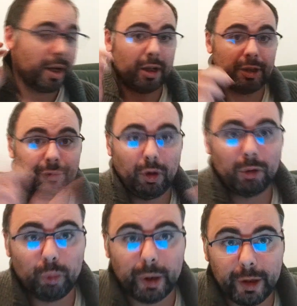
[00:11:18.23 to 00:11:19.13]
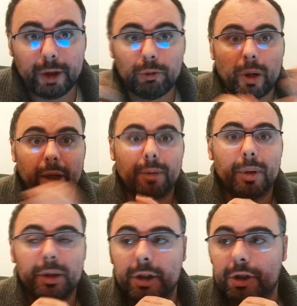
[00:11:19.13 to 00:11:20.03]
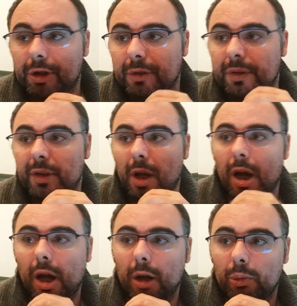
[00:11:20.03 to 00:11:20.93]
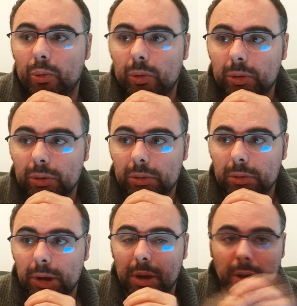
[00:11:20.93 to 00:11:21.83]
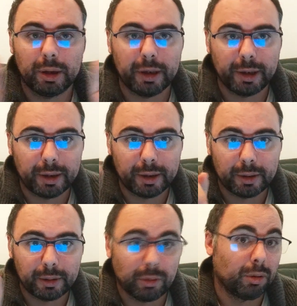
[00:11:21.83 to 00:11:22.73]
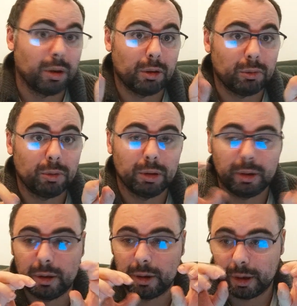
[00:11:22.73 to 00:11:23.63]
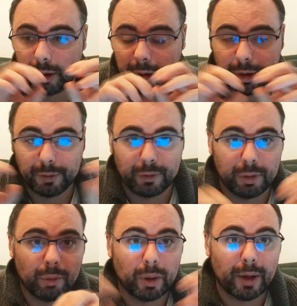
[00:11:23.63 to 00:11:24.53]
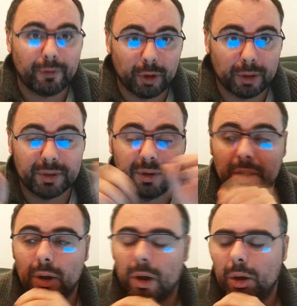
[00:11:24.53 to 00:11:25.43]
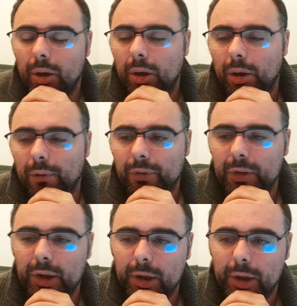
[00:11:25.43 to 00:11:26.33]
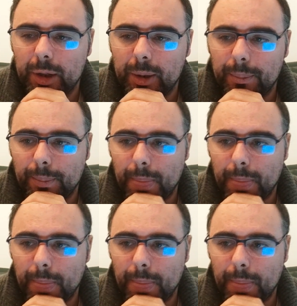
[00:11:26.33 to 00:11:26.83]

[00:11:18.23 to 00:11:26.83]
As for reading recommendations, I will link, or I will give you the reference of the